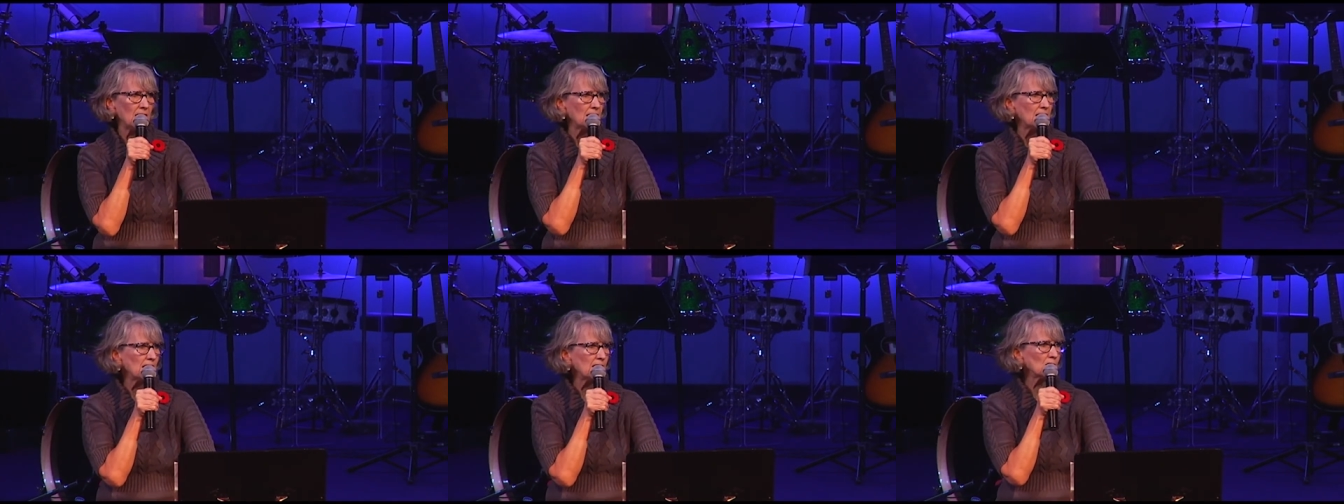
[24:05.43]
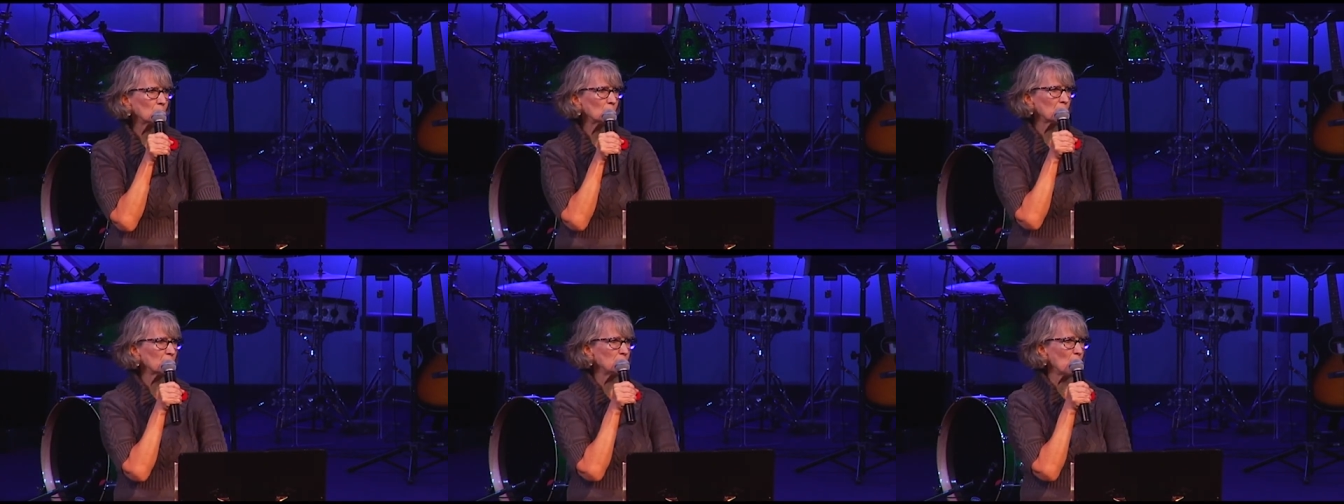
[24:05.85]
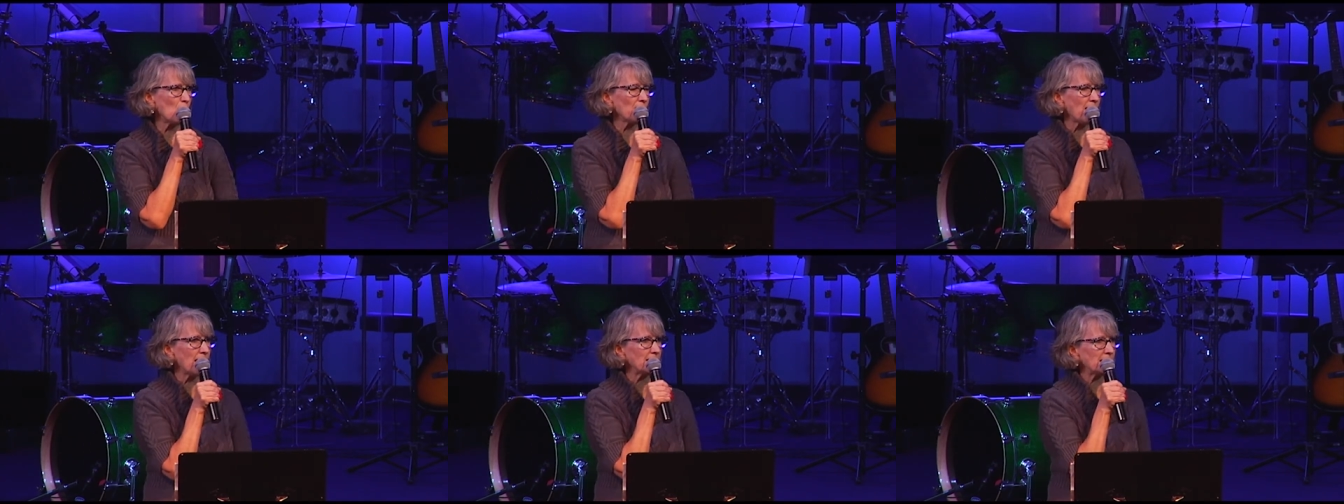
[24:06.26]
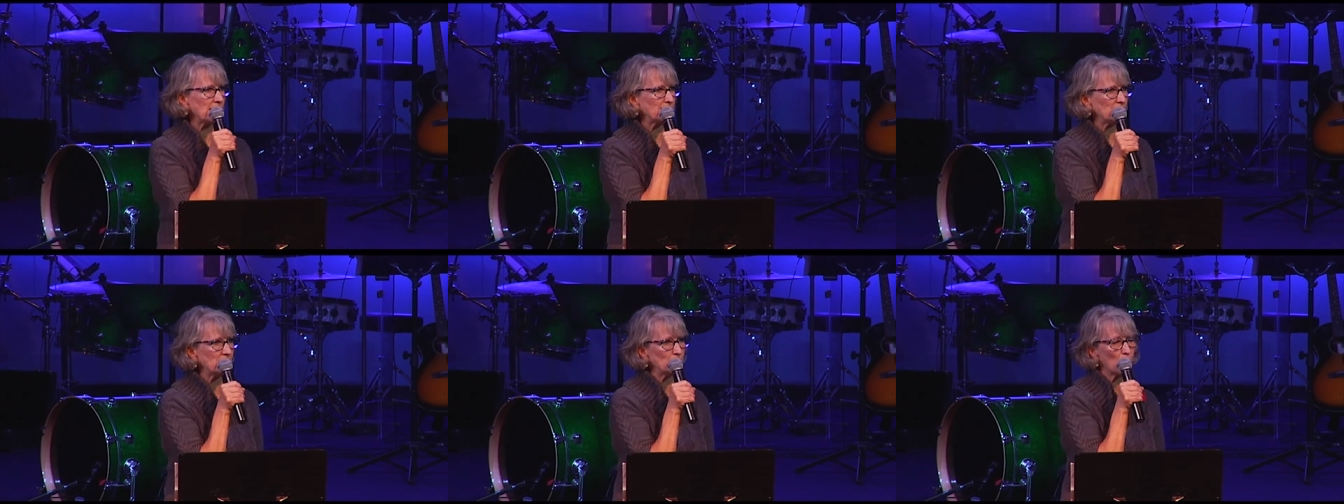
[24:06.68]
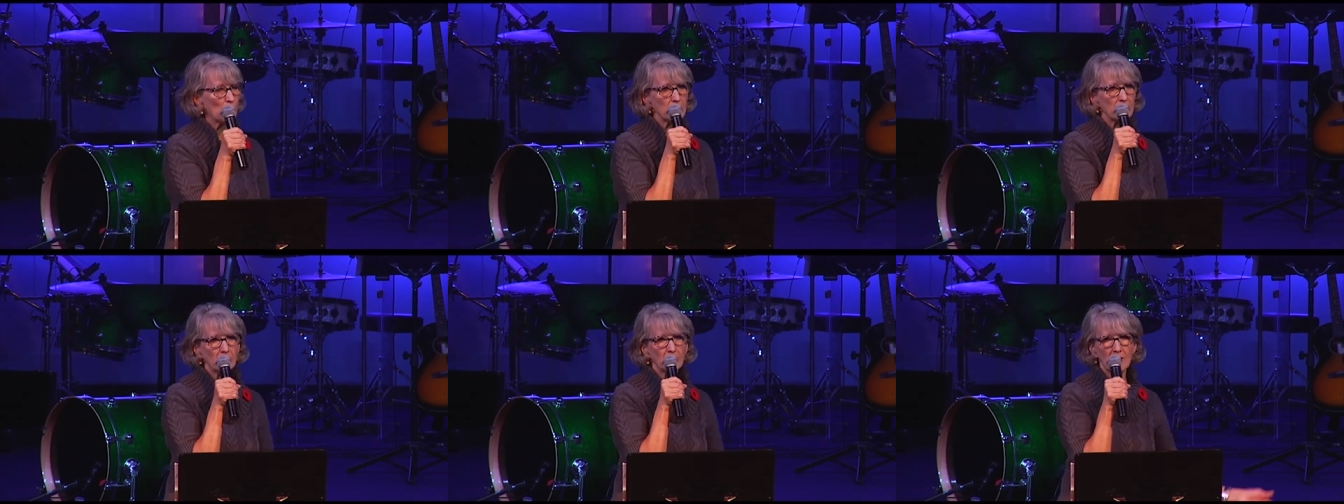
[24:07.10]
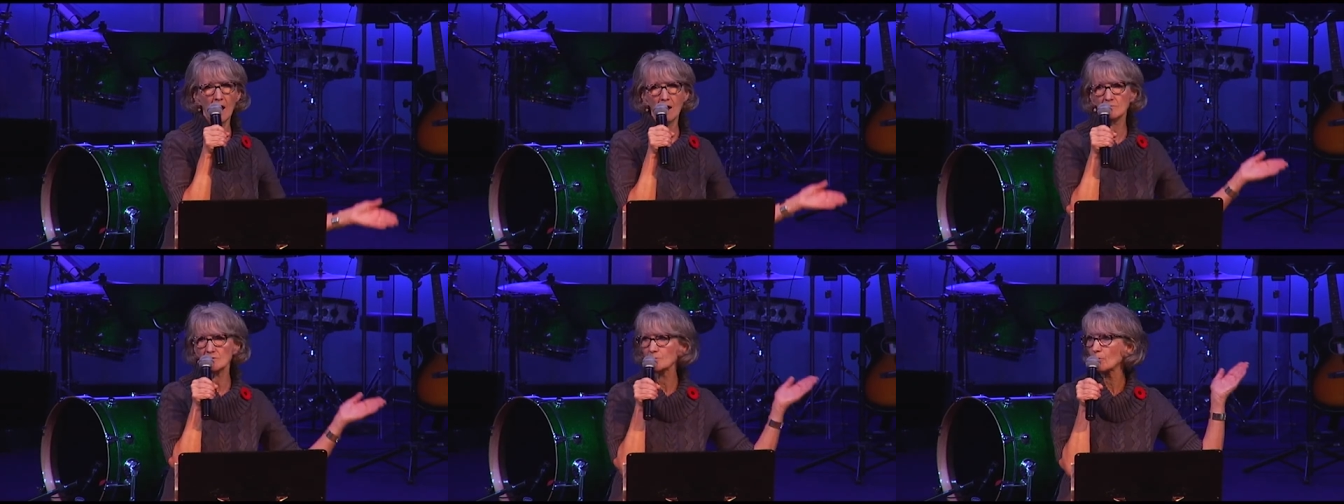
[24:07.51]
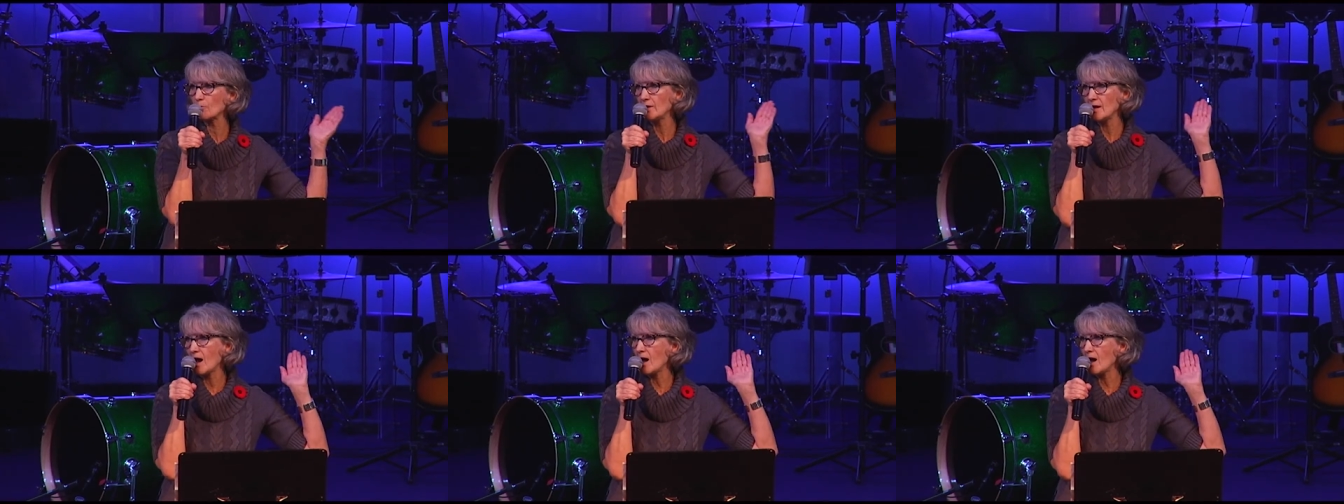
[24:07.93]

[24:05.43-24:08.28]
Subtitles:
here would know that name anymore, but when I was growing